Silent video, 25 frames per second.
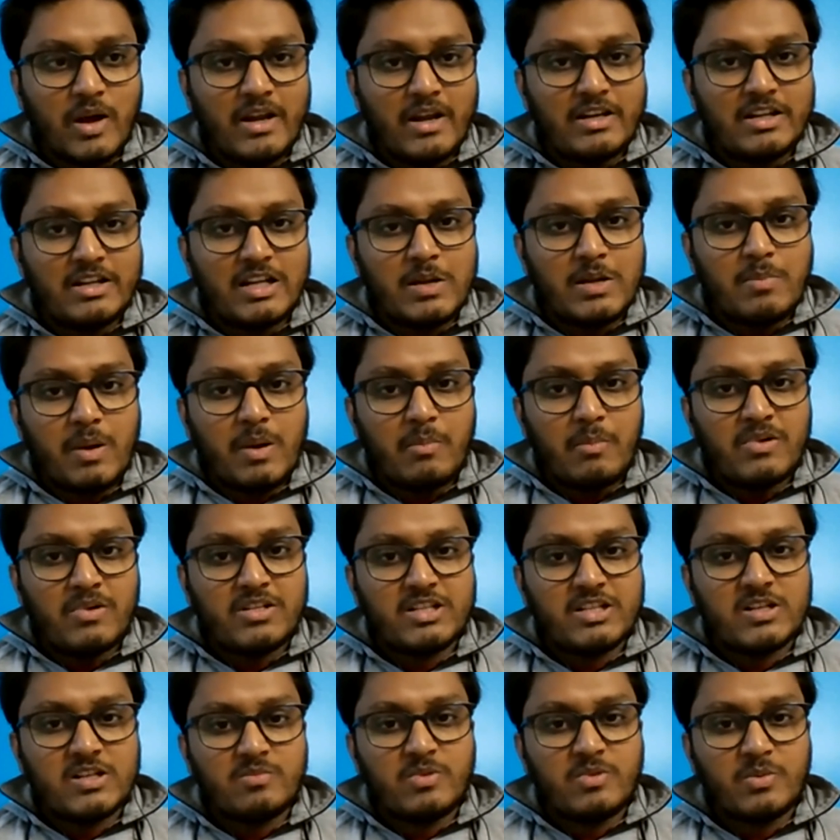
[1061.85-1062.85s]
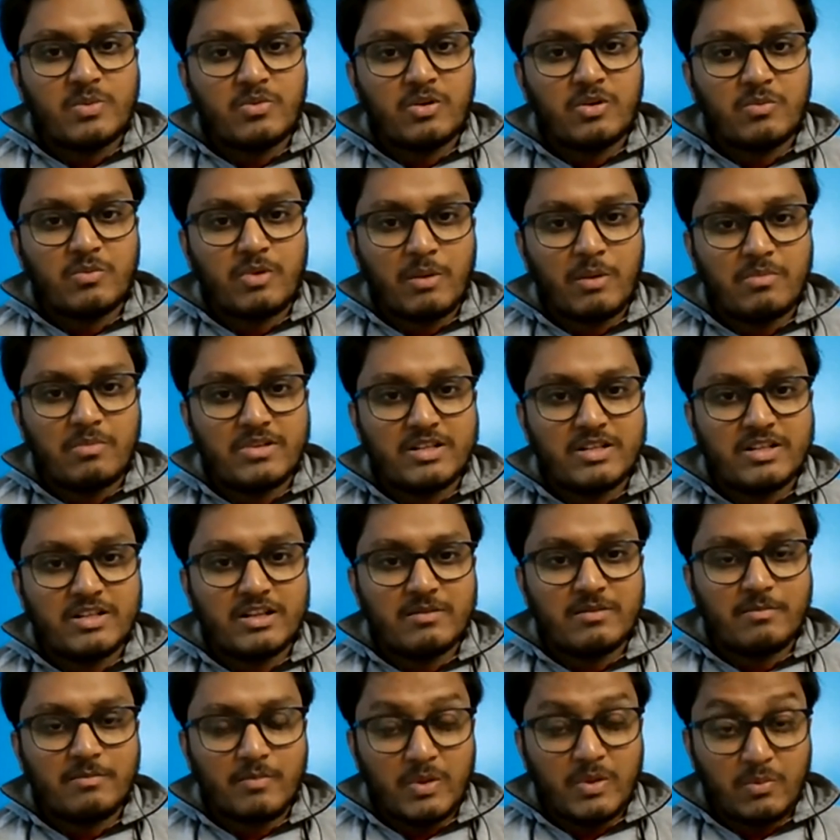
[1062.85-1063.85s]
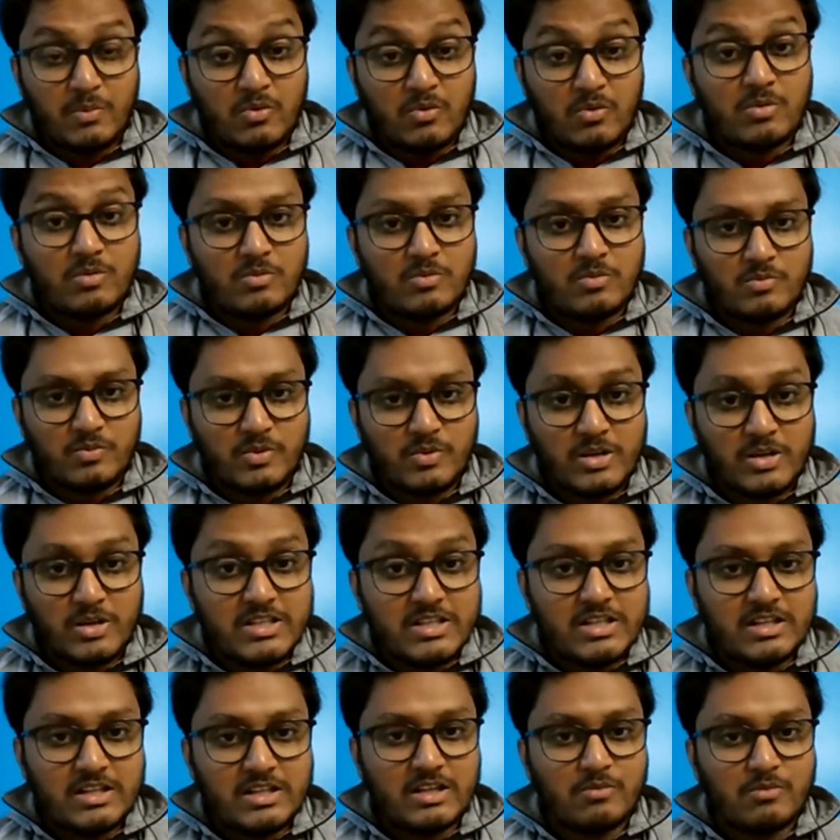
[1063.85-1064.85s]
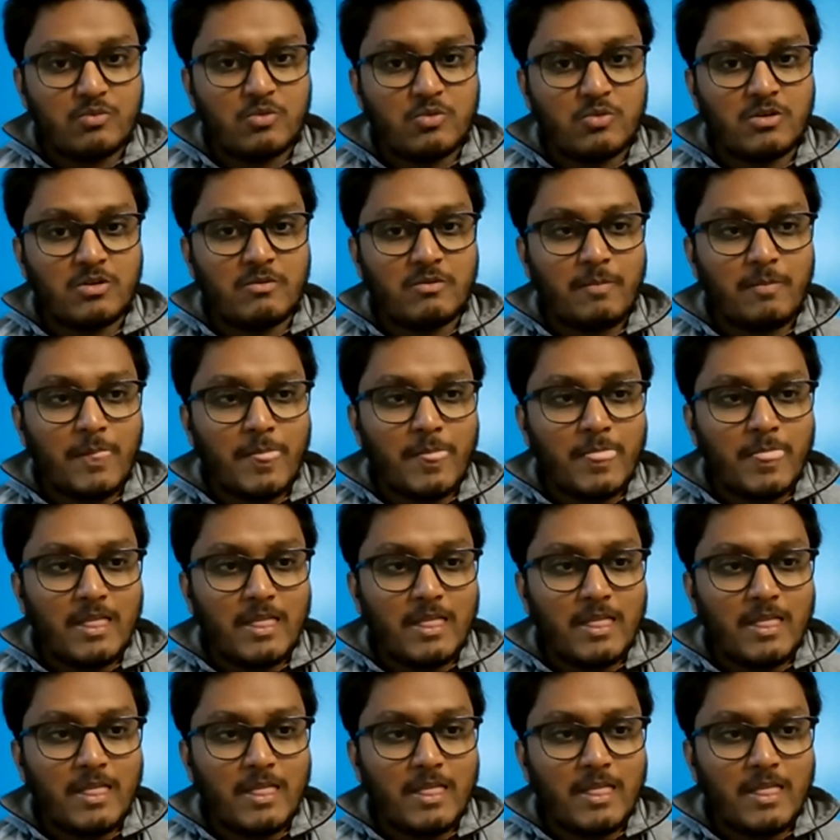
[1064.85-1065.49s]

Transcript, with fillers: finding a publisher before publishing before finishing the book,